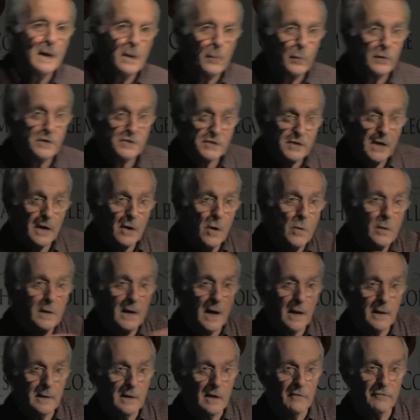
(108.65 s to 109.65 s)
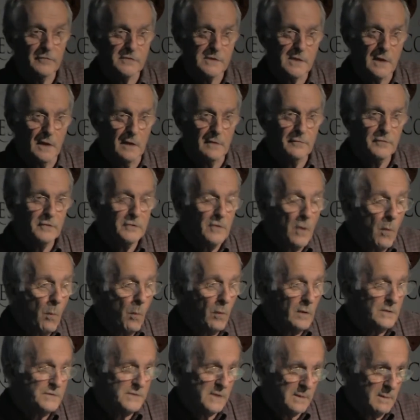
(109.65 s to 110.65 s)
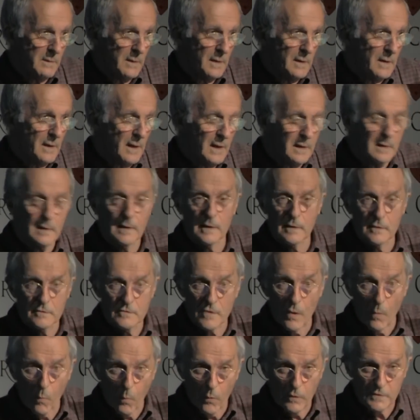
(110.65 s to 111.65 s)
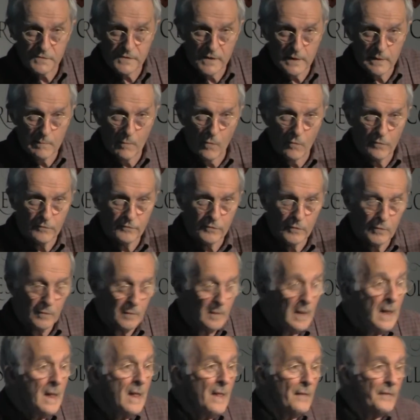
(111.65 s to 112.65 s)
which say, okay, enough is enough, you don't want any more food.